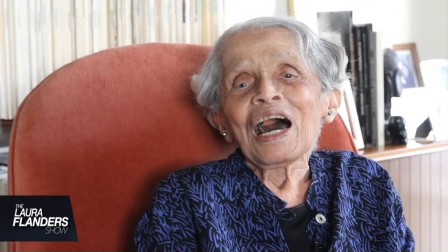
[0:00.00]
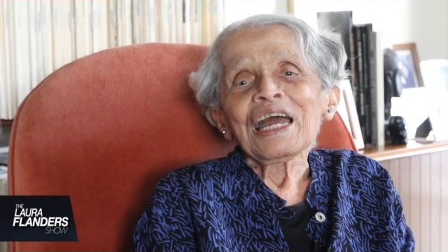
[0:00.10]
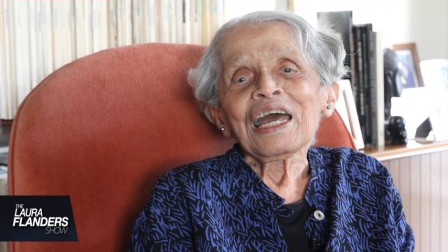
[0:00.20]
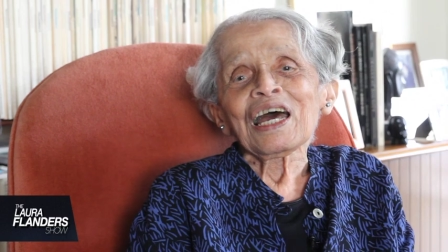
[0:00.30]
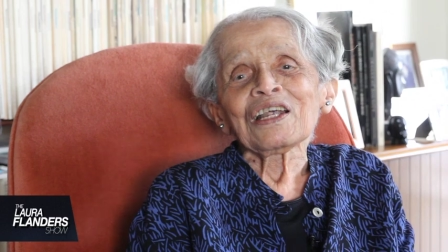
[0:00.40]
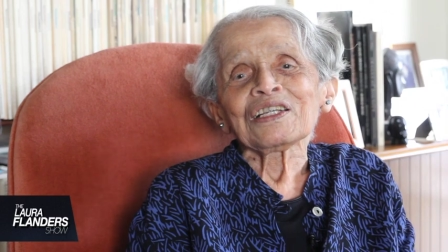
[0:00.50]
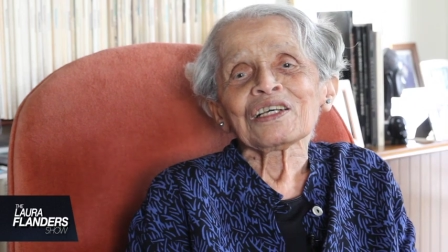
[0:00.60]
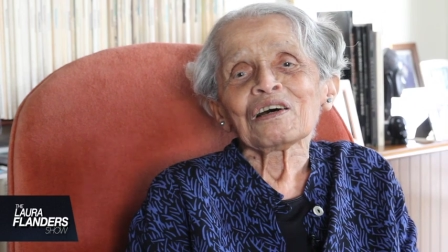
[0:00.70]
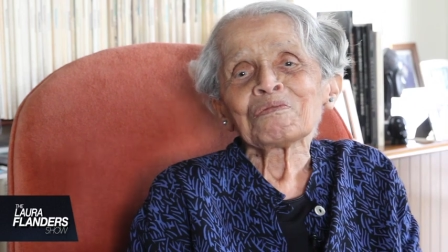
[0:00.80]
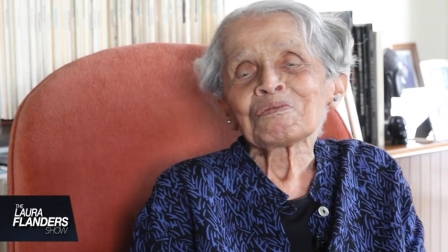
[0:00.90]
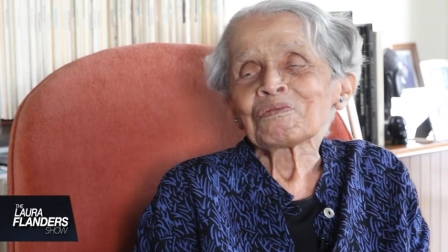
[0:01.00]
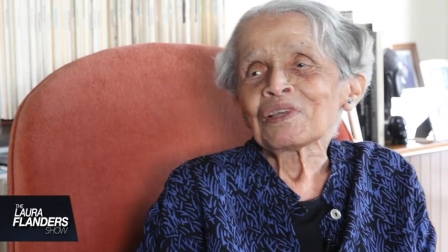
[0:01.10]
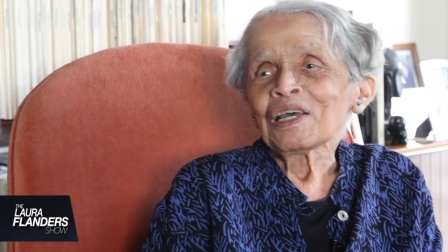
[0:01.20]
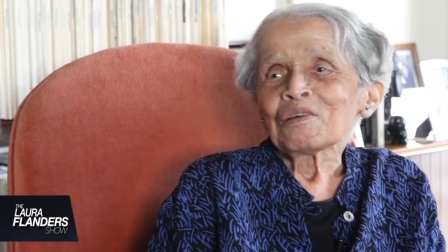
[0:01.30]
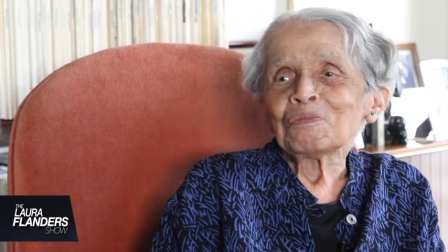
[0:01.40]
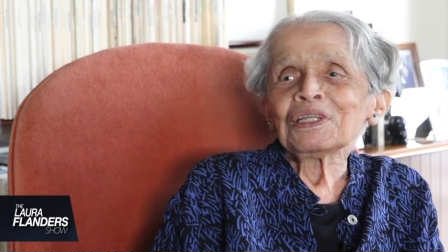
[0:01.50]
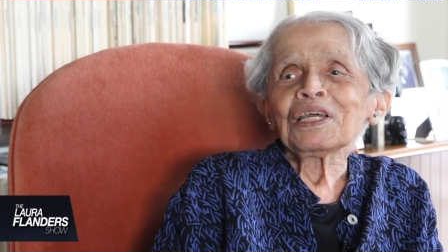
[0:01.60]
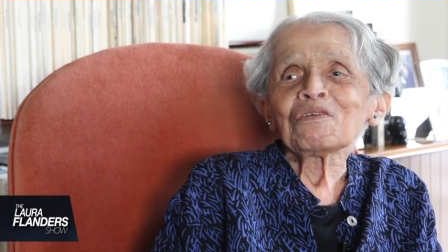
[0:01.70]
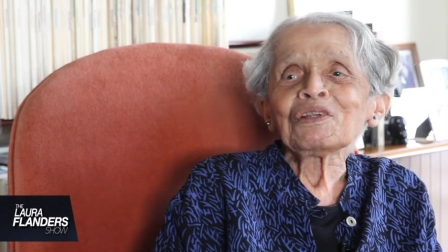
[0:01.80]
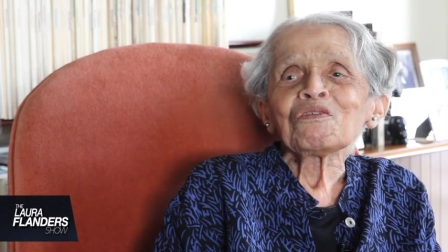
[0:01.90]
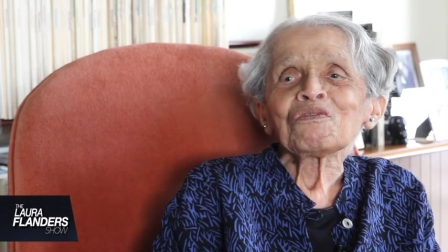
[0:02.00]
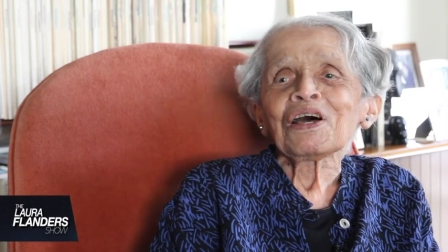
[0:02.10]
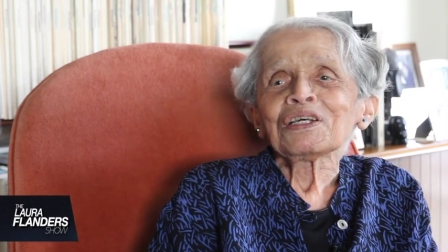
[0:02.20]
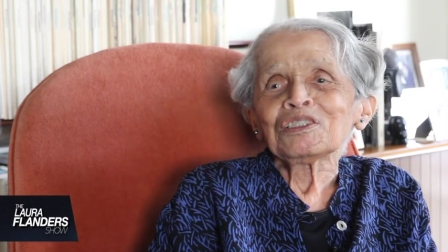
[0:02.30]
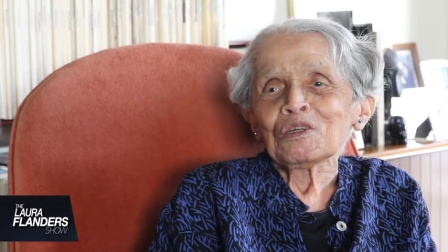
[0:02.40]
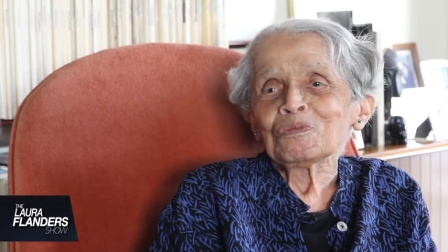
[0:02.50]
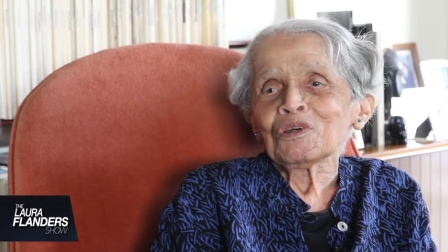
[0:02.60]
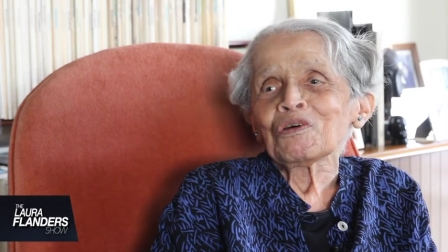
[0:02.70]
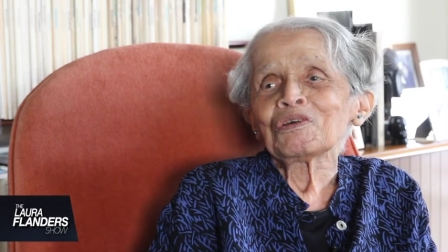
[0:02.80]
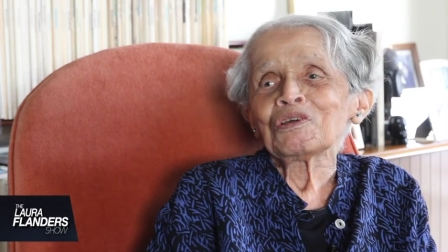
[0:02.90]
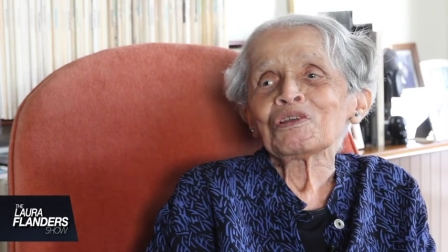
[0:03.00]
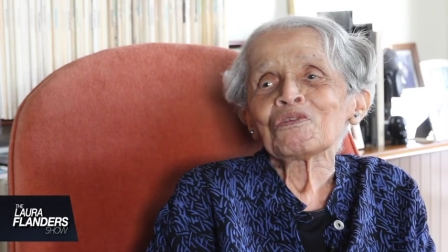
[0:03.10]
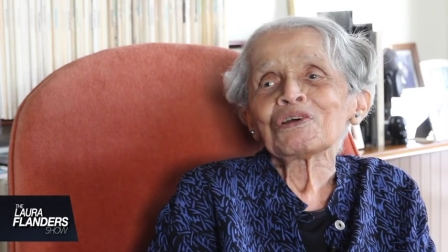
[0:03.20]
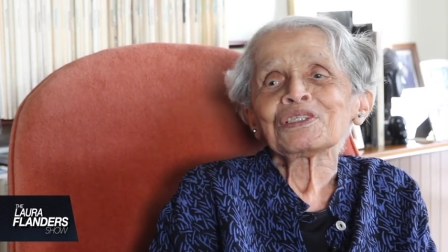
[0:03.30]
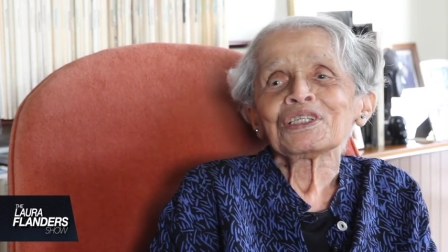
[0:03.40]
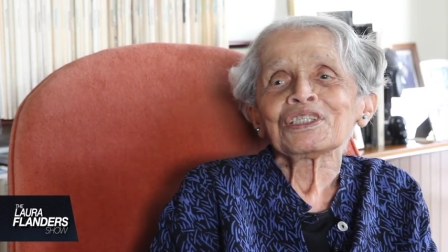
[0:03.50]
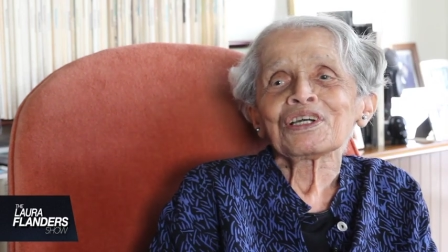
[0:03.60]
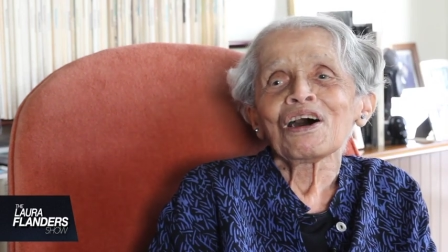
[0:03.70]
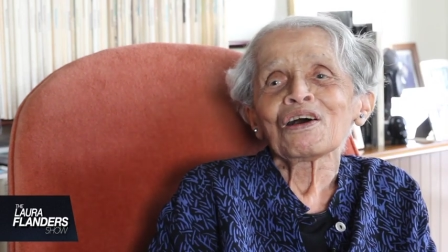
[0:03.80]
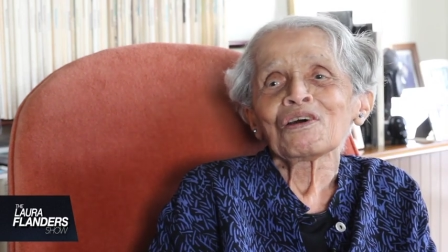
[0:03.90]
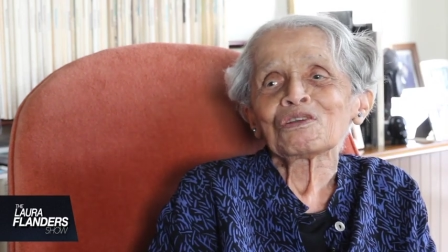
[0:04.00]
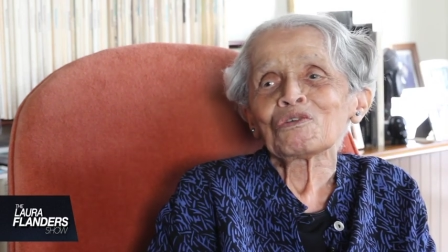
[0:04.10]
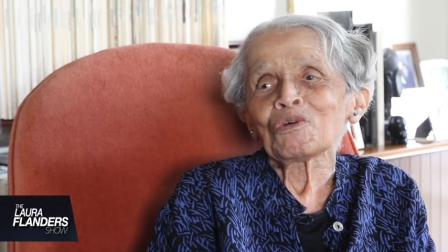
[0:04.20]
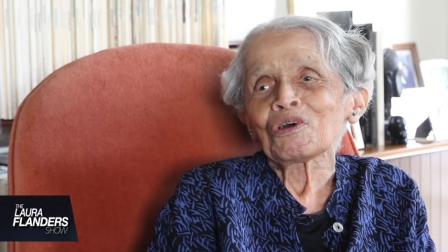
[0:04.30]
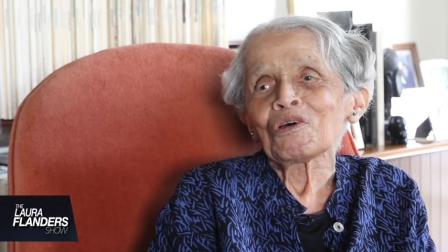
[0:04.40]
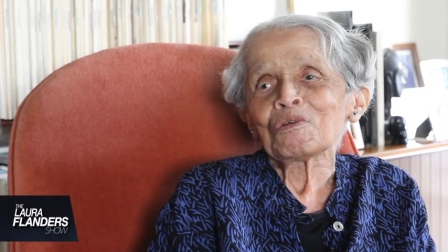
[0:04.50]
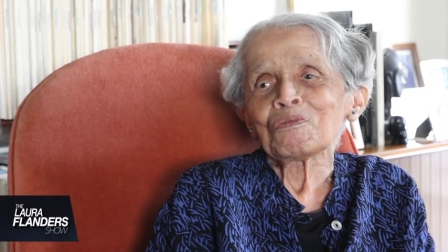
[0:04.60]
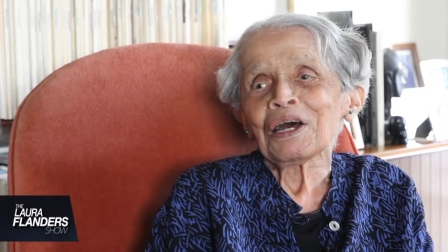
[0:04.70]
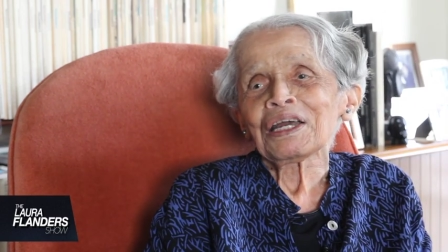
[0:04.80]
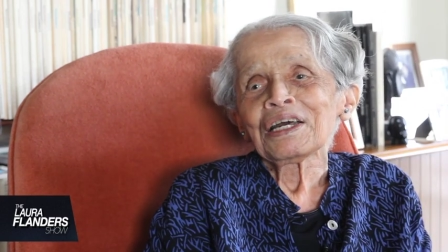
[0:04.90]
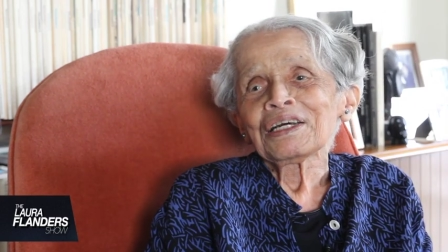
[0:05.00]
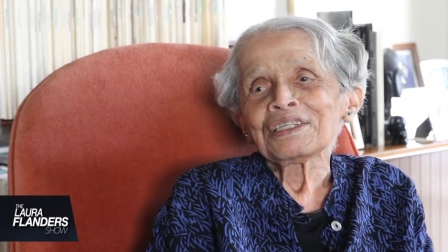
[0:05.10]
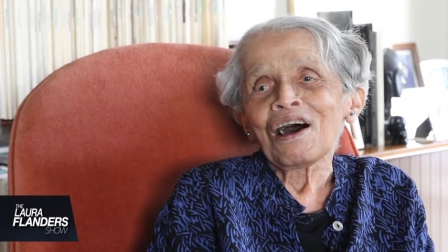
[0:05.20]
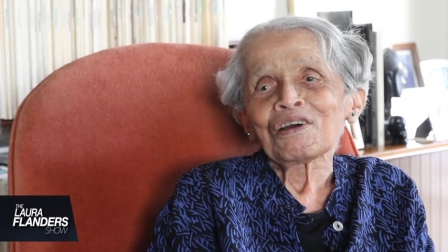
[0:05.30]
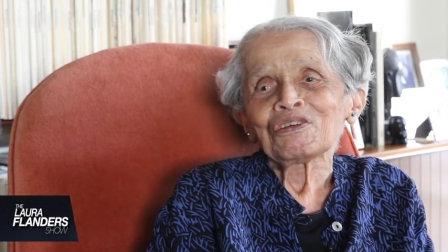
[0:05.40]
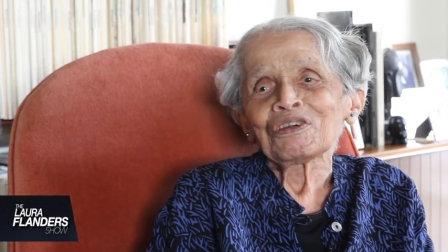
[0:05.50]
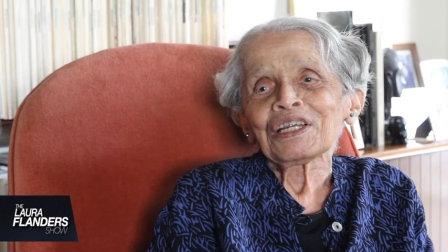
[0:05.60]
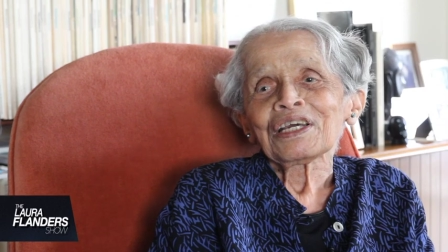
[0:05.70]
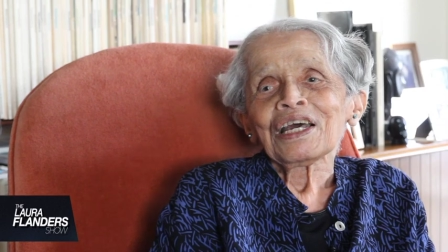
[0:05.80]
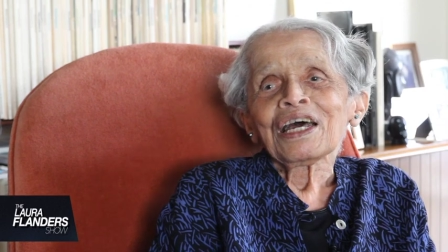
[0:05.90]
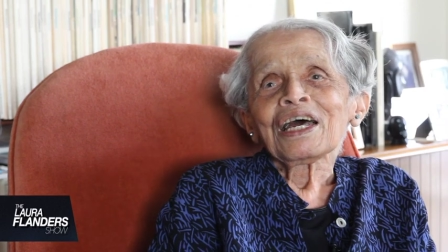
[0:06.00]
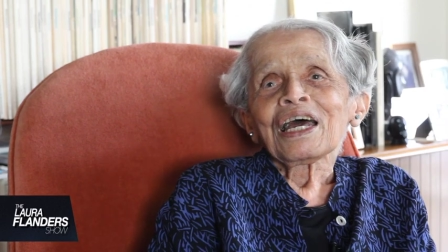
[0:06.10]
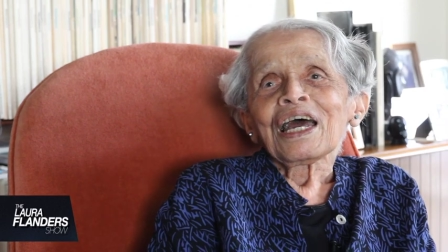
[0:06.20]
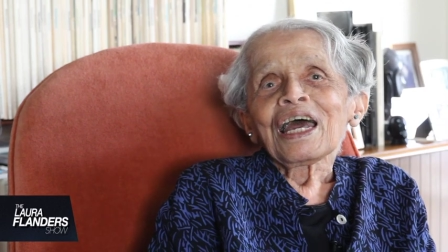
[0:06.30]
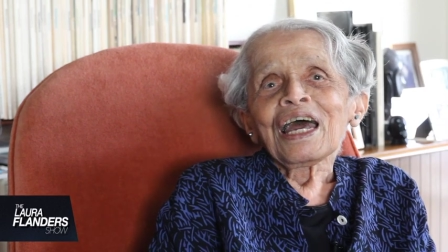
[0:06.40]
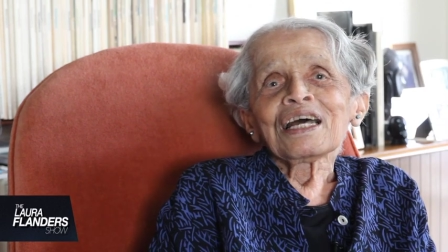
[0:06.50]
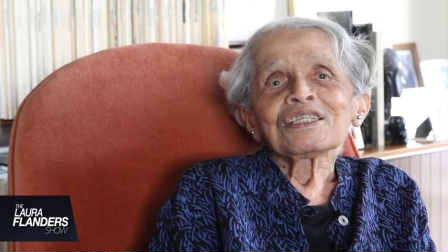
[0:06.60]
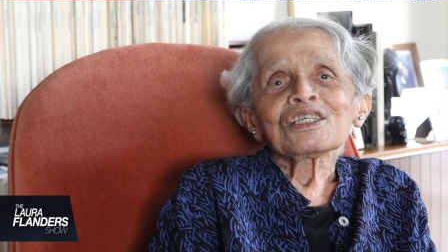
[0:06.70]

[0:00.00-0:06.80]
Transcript: I had been given a fellowship to go to the University of Chicago to work on my doctorate. And